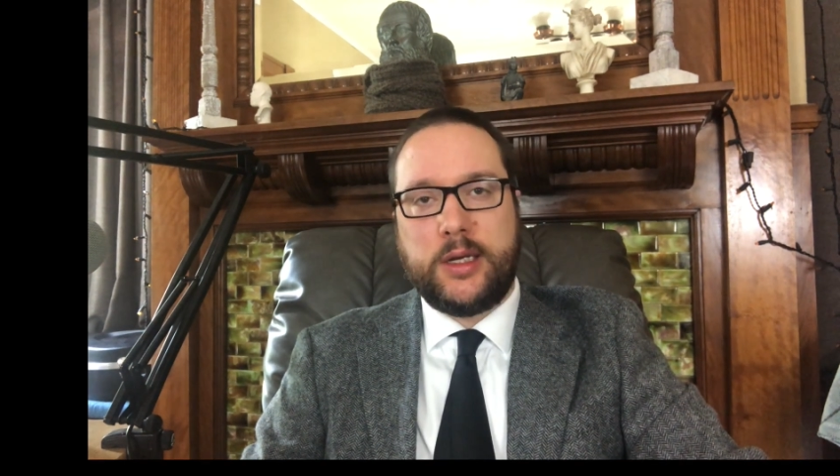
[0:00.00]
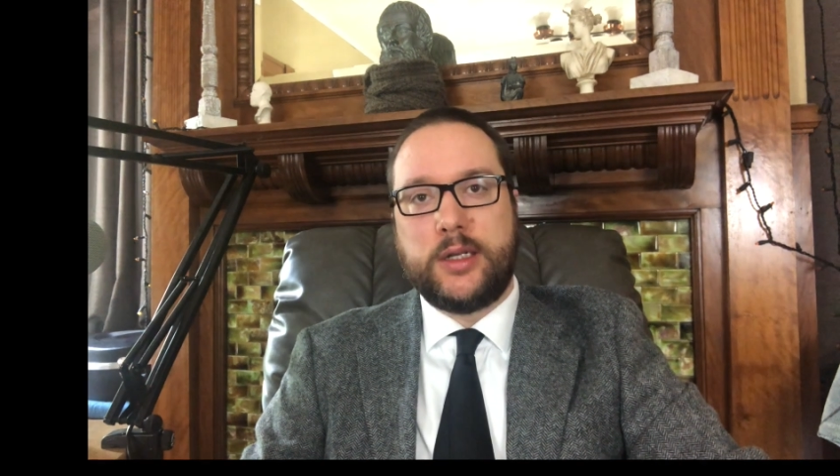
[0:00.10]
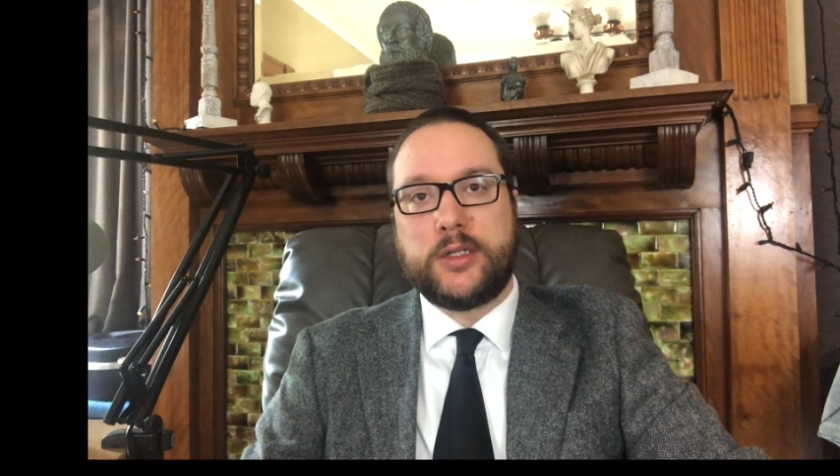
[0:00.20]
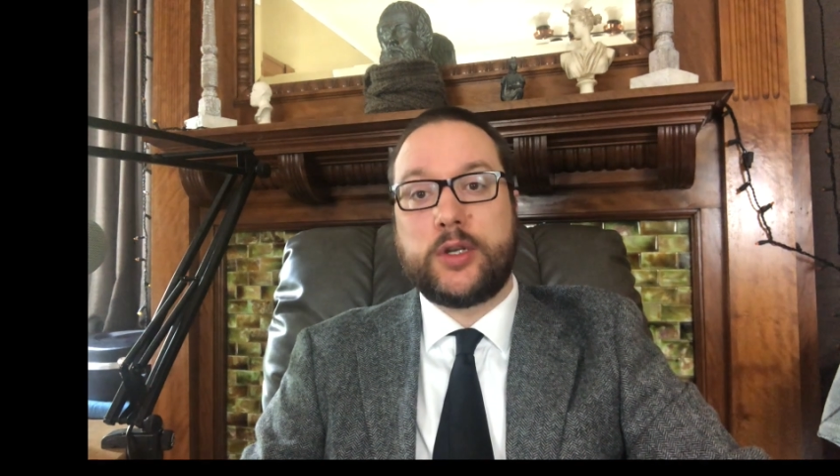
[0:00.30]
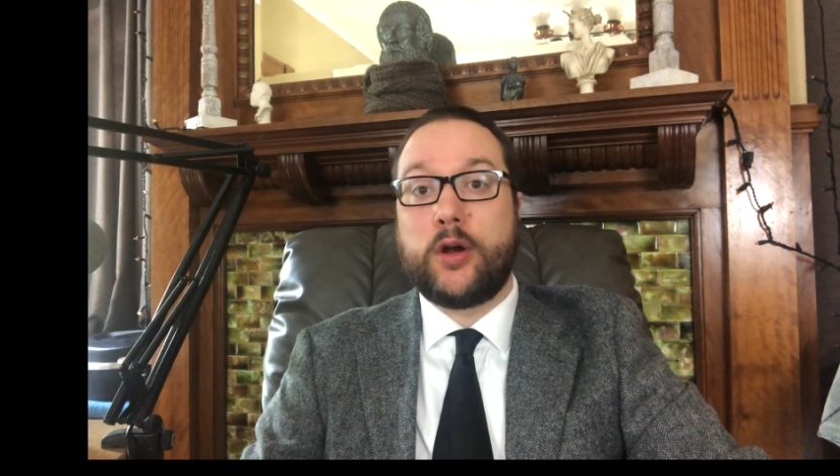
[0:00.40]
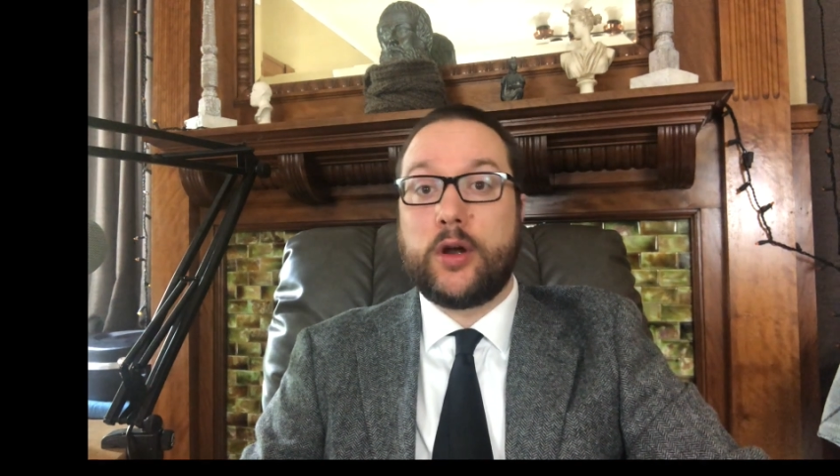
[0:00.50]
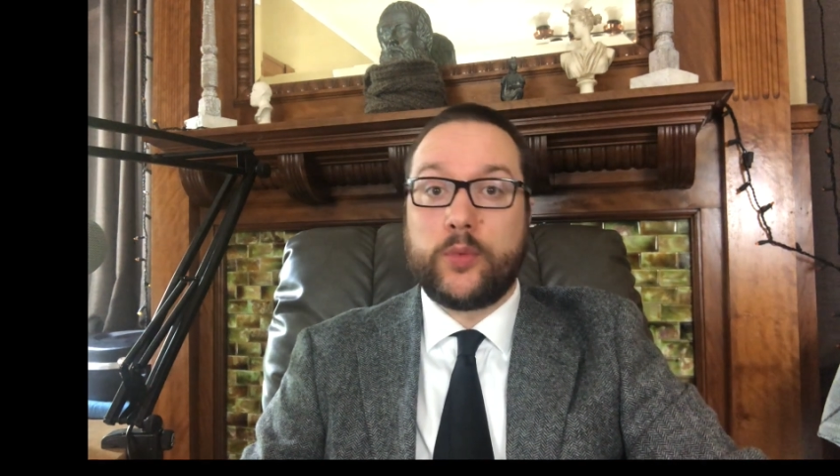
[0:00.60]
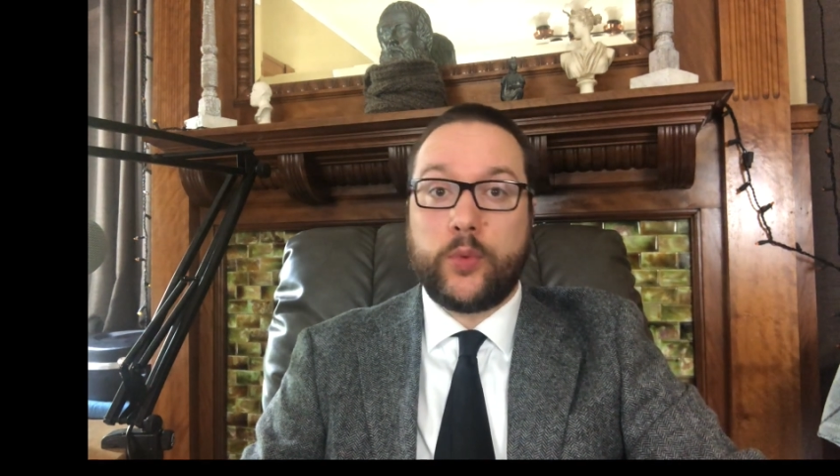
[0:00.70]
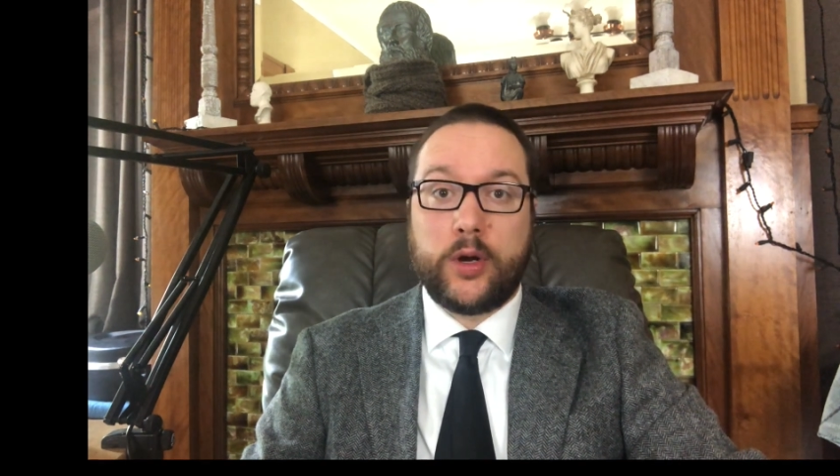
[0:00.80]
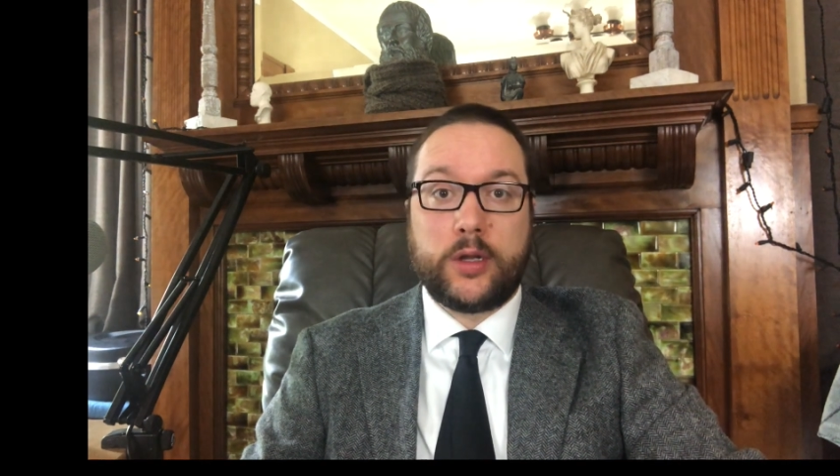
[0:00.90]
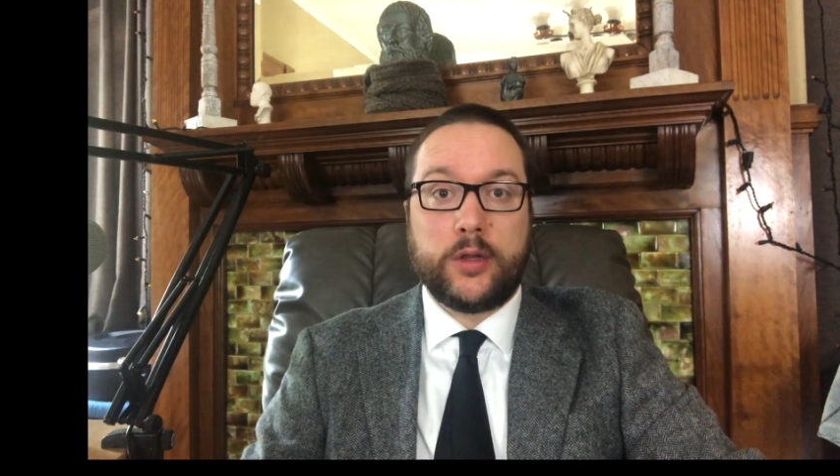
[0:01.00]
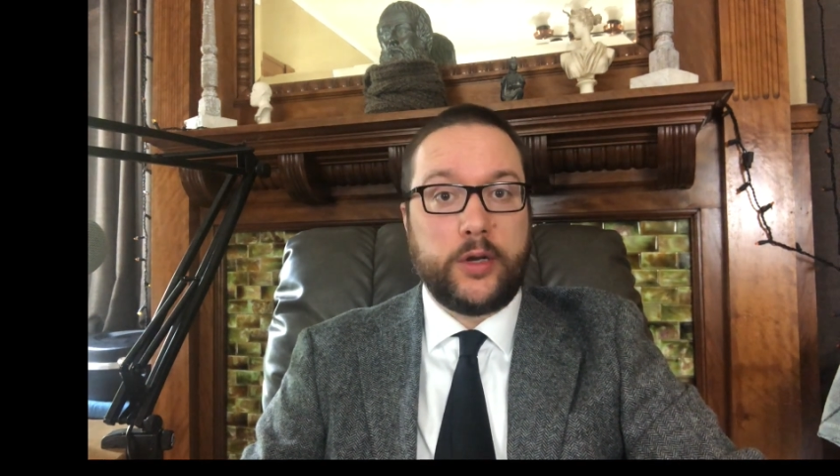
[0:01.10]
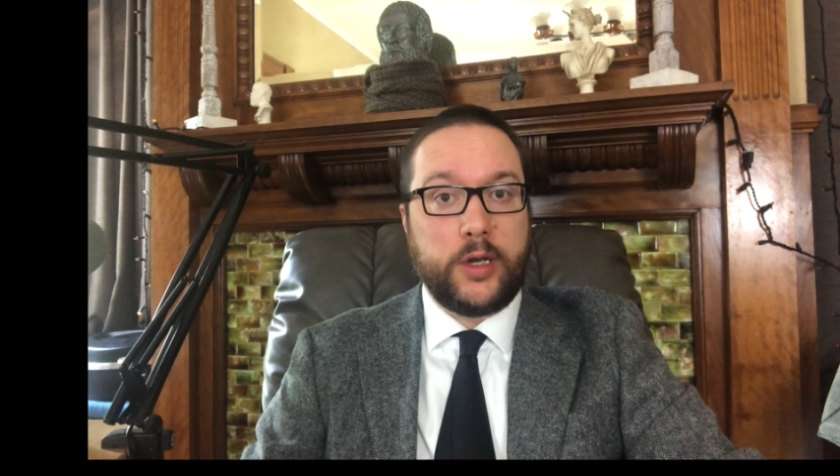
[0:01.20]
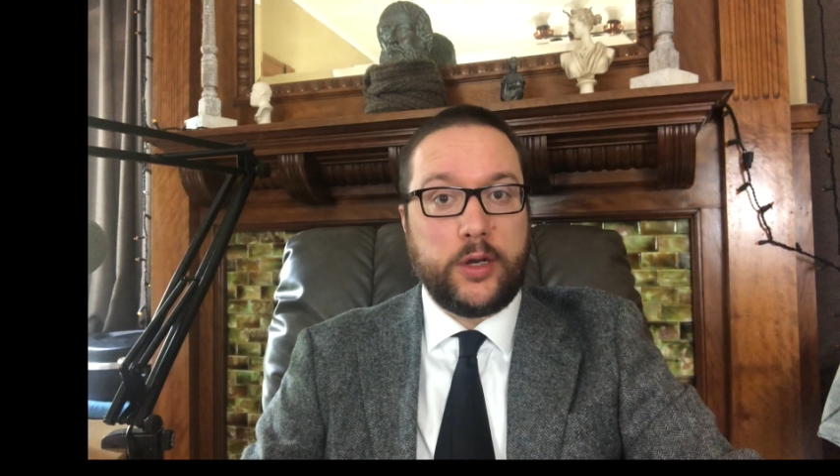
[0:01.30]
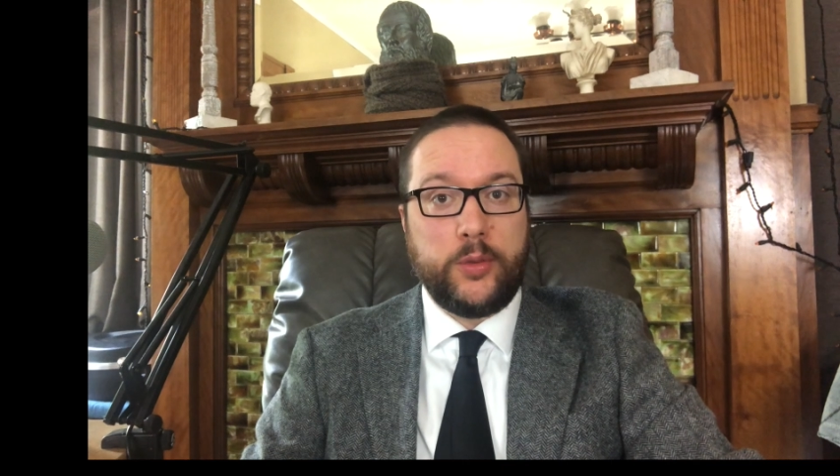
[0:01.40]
It is hard work learning a